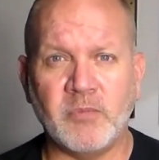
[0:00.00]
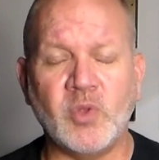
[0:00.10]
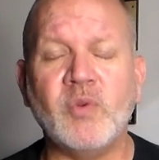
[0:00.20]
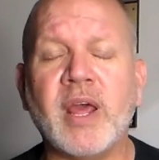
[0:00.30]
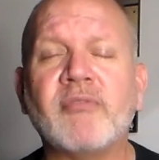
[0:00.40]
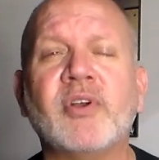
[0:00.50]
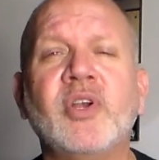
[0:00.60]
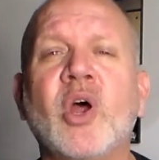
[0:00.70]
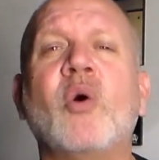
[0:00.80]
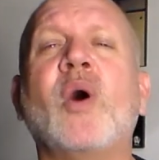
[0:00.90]
you never
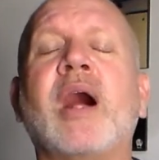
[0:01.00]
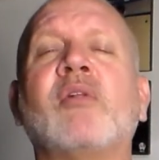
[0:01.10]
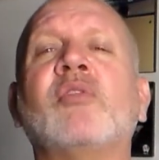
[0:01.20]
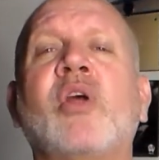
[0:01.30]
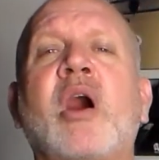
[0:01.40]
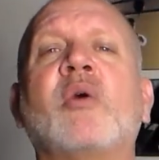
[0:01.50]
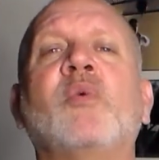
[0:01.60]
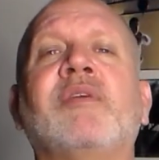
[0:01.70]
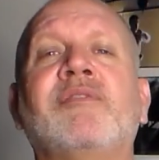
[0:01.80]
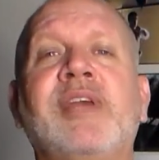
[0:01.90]
know how long
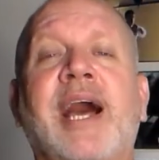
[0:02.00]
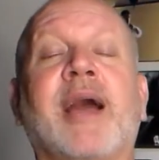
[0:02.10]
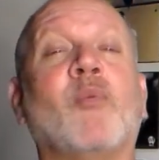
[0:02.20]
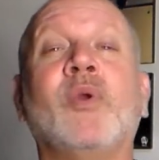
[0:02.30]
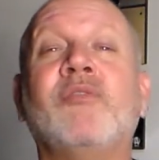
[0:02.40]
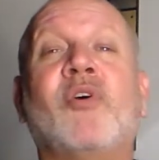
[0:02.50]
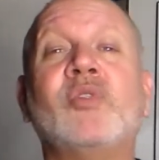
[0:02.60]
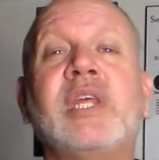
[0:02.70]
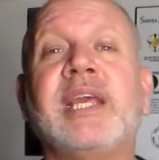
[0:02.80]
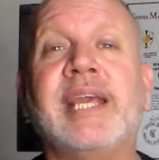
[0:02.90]
we've got. We've
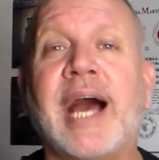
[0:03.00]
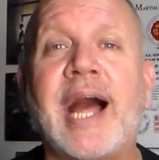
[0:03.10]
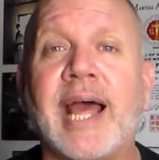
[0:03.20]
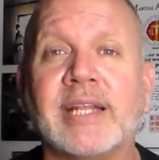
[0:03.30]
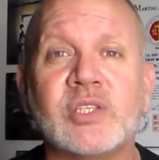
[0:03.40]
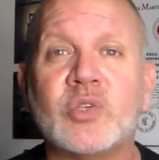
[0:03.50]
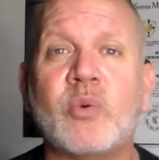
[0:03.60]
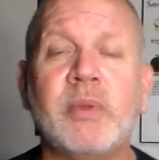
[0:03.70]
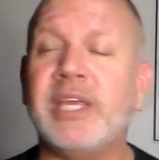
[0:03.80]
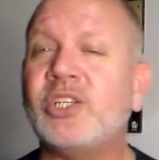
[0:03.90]
only got
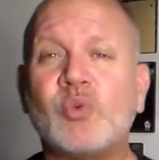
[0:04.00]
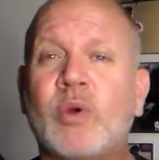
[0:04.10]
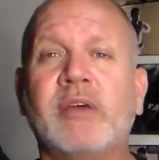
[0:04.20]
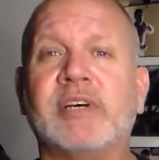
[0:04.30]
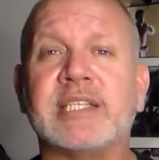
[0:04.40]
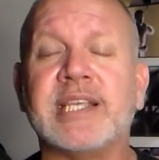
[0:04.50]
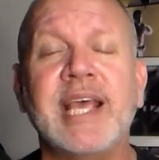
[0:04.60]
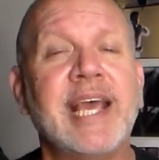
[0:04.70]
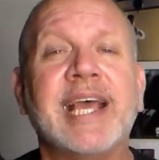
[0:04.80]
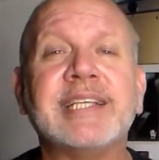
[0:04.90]
so many, each one of
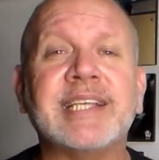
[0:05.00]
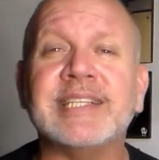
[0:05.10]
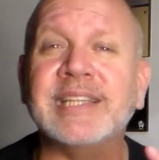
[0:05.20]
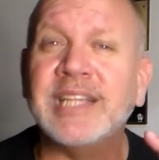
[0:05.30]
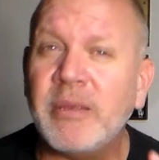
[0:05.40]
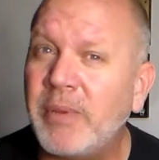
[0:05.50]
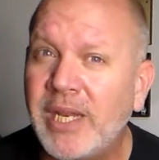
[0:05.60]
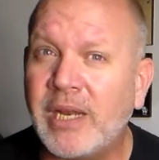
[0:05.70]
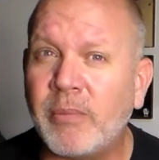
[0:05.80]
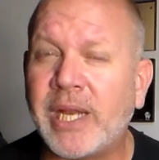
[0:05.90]
us has a
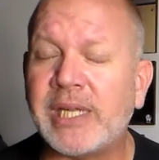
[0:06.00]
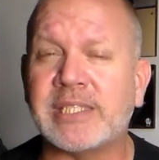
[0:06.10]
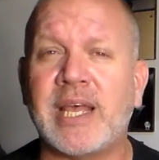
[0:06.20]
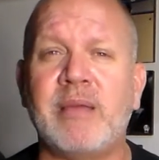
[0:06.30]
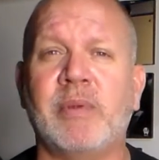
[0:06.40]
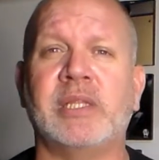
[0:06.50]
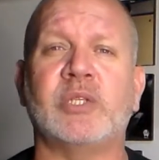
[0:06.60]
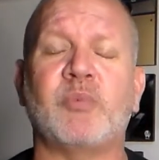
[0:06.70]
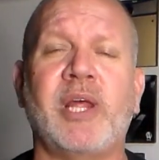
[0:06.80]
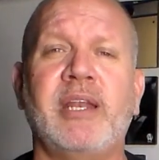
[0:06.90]
limited amount of time on
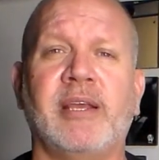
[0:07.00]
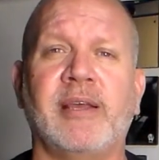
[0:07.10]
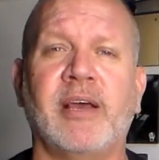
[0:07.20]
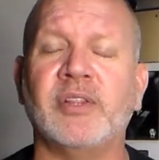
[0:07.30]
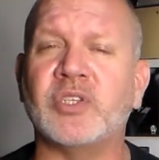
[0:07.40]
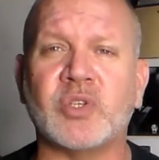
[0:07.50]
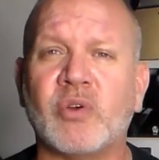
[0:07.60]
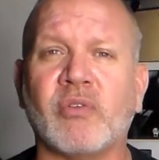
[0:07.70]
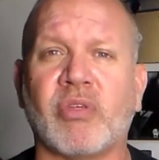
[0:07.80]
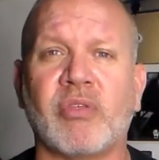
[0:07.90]
this planet, on this
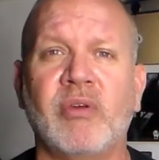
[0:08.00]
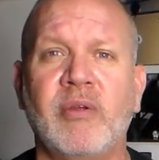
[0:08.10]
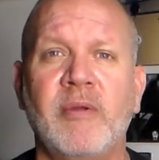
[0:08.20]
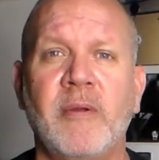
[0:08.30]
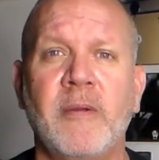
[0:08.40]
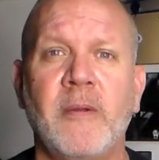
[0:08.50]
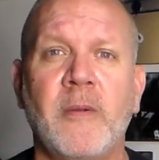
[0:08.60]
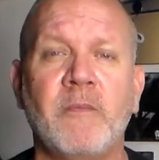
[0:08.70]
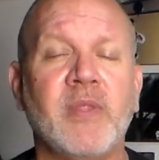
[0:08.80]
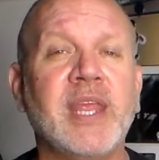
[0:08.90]
earth.
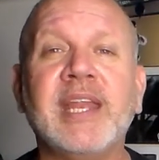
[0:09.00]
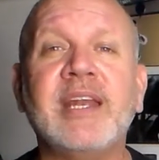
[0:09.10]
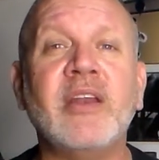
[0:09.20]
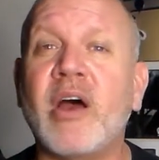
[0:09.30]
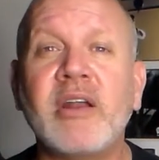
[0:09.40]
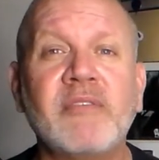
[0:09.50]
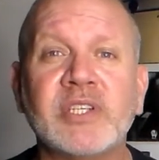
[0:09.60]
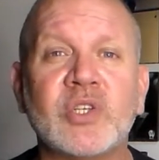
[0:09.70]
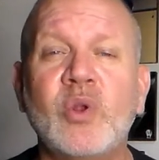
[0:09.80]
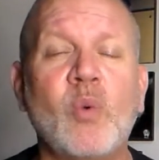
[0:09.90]
And none of
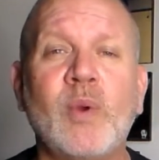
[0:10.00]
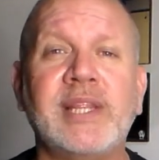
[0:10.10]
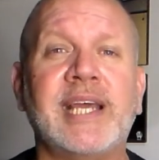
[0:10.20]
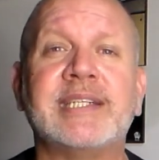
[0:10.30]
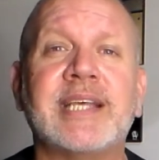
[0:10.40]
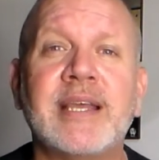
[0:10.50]
us know when that